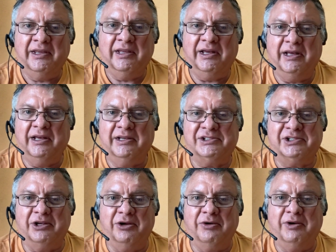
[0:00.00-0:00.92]

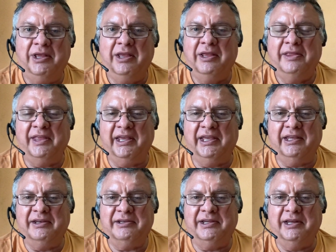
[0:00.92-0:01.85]
So they
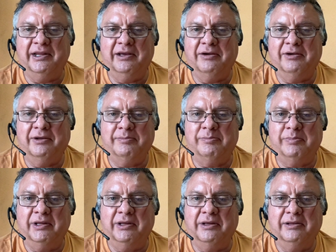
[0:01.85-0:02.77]
get, a
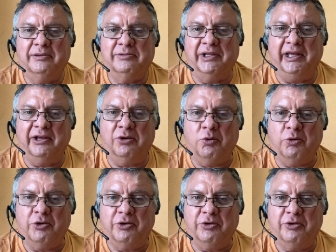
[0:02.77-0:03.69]
leg
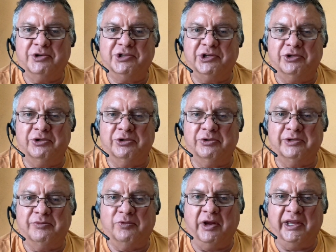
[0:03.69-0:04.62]
quarter or two
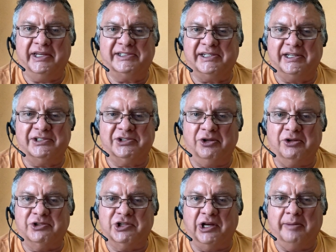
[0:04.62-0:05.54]
and rice, and it's
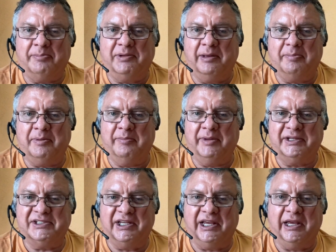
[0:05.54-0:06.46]
all chopped up and
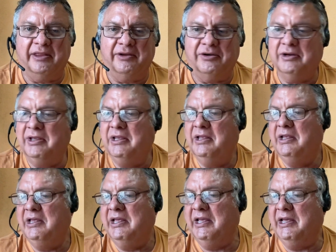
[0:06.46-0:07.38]
mixed together.
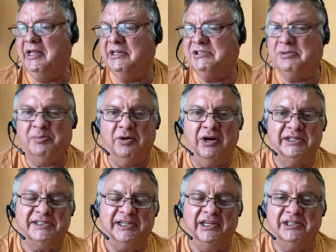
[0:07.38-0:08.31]
And it's a
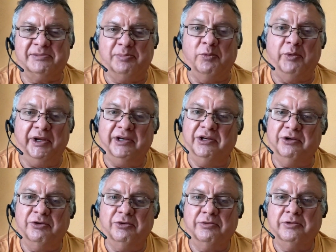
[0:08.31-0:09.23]
process, but we
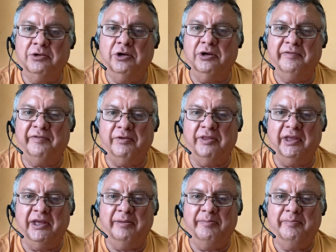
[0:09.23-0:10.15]
do cook for
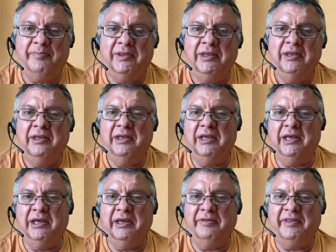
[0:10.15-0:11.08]
them,
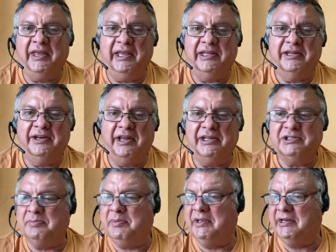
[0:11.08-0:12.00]
and they eat a
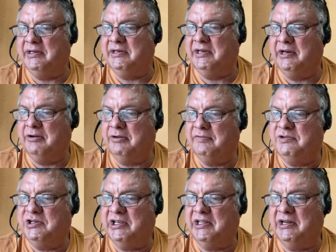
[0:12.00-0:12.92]
nice big dinner of
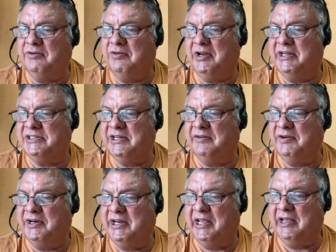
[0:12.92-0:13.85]
chicken and rice
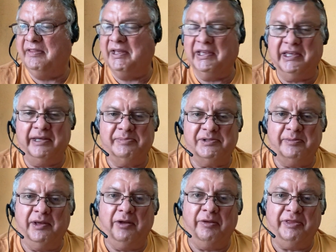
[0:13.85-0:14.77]
every day, and that keeps
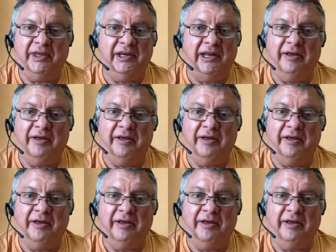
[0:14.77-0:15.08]
them healthy.